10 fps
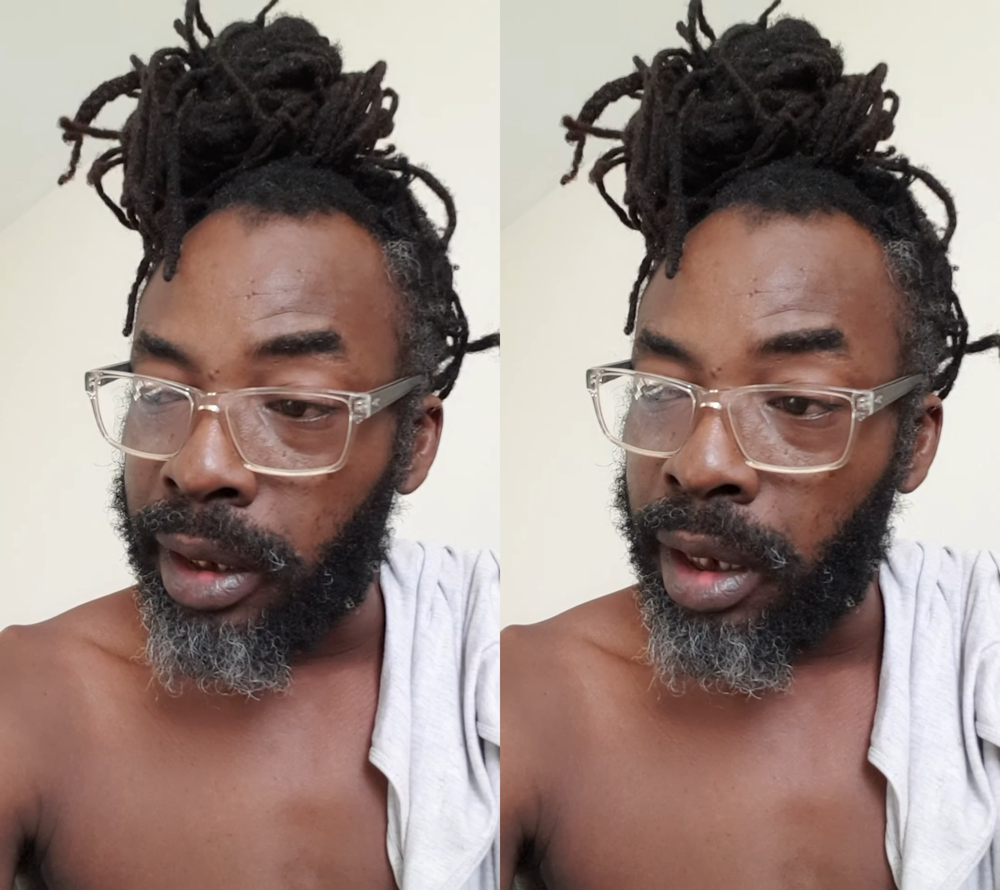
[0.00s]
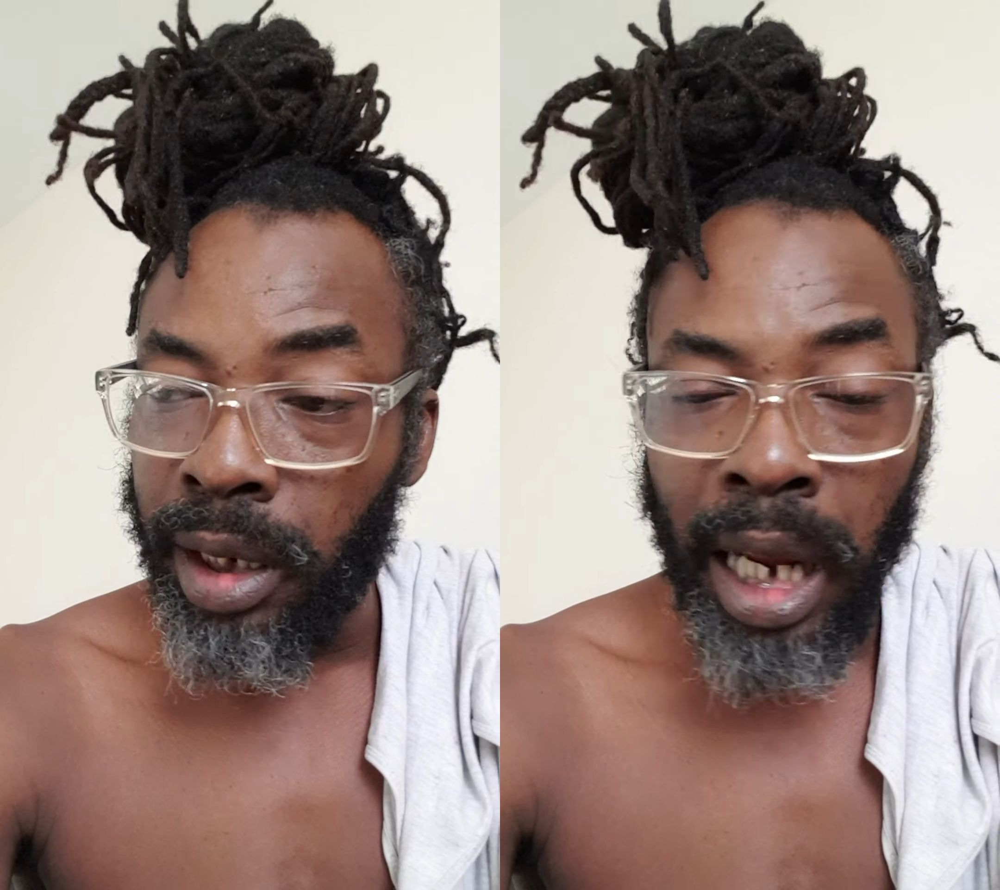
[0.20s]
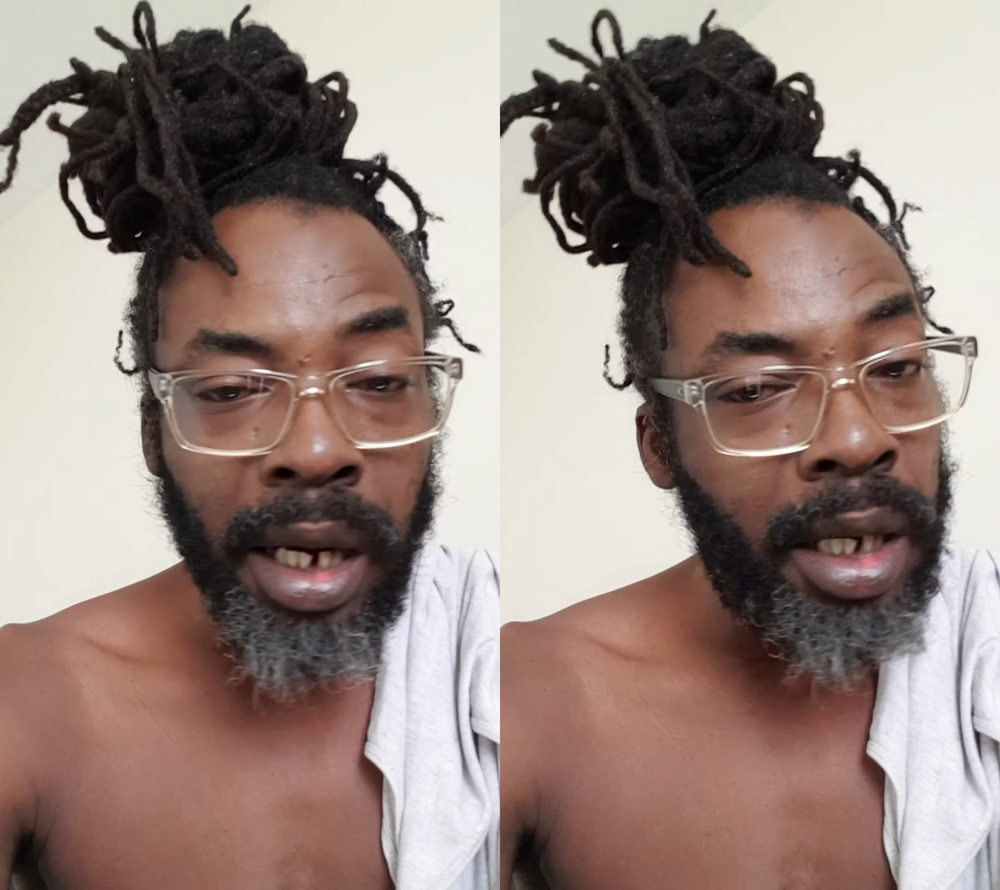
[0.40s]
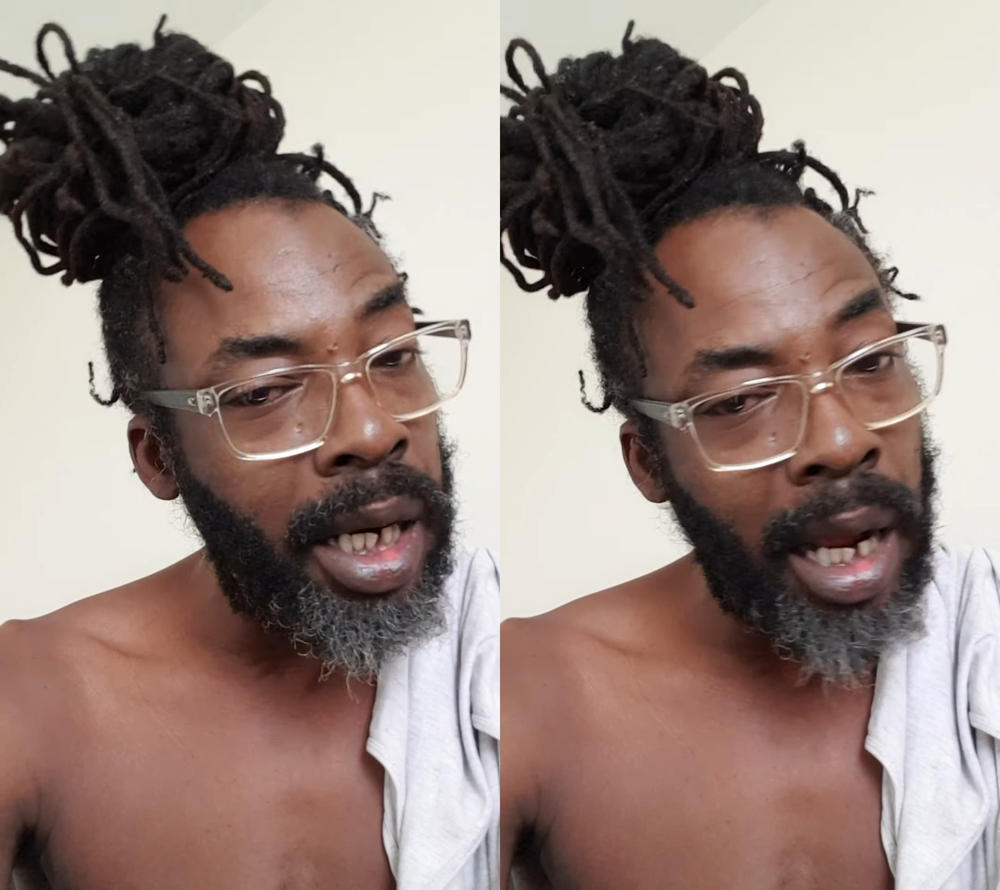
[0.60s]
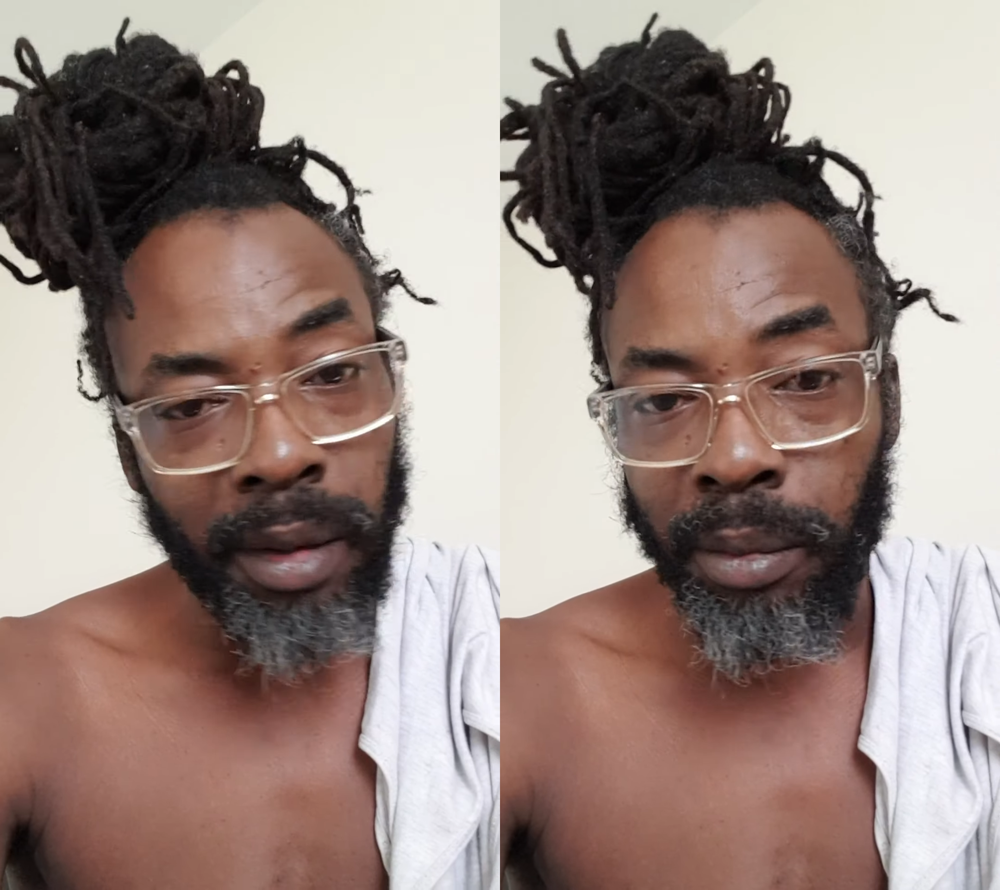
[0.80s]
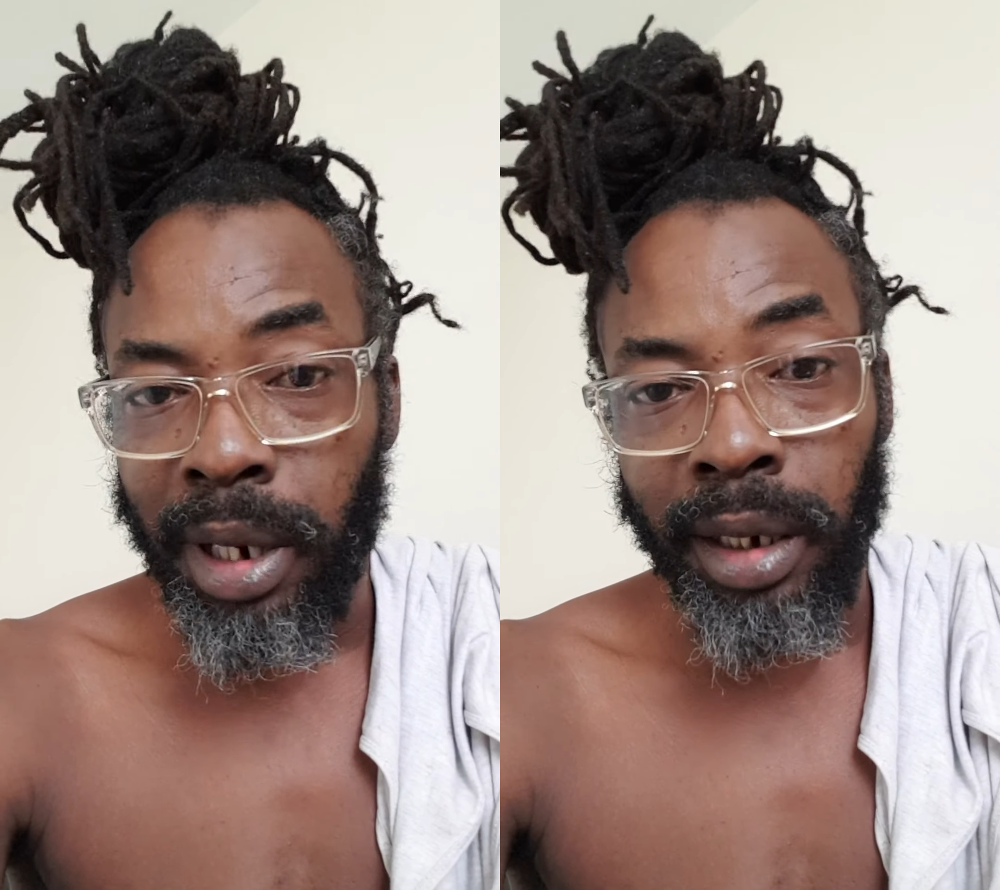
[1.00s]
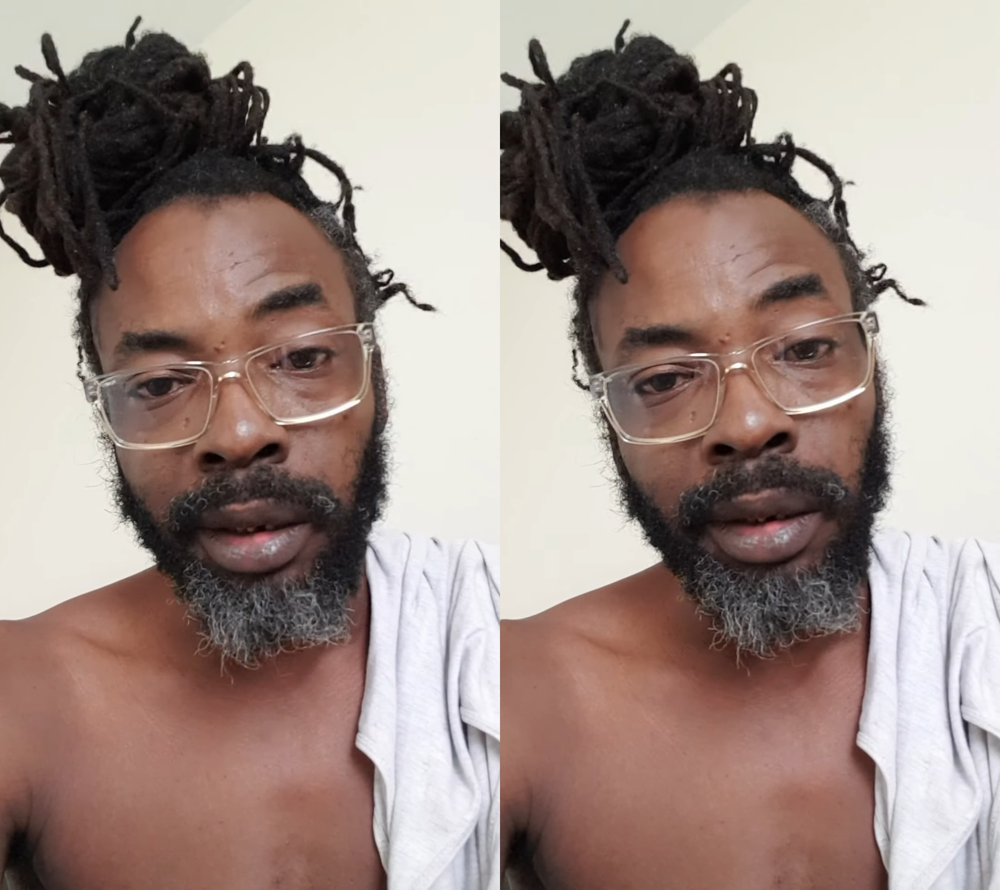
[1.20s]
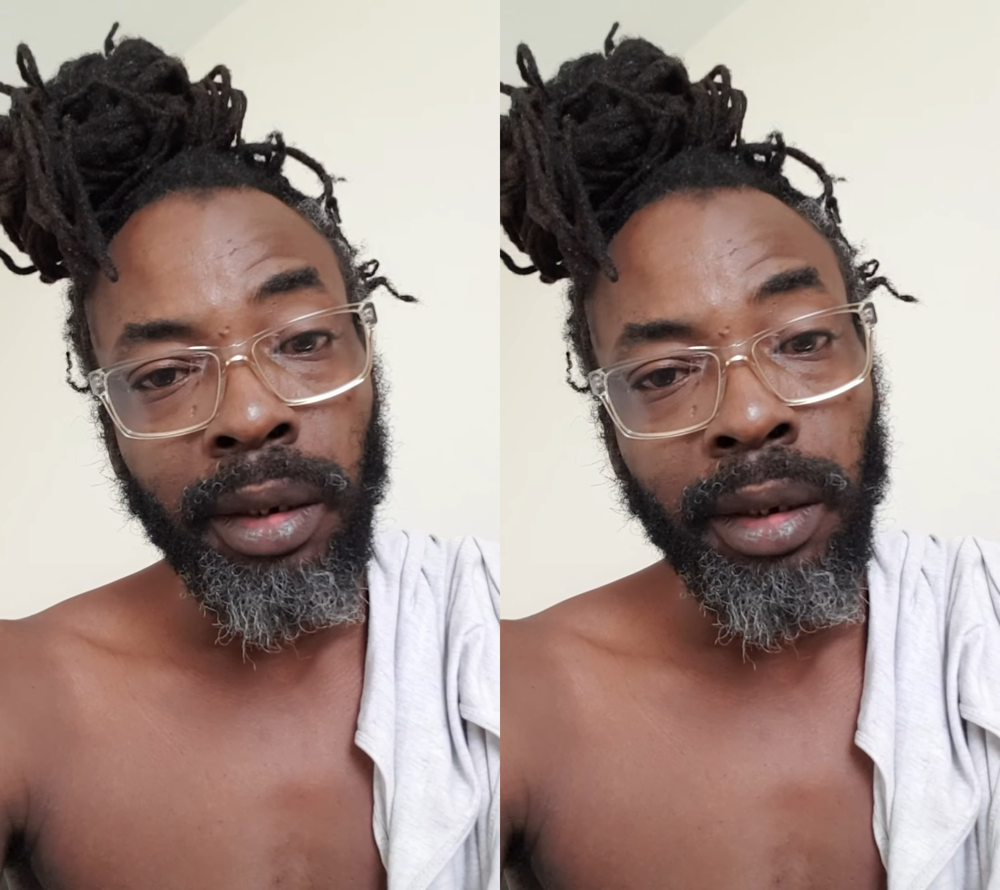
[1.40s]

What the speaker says: You're not that, man.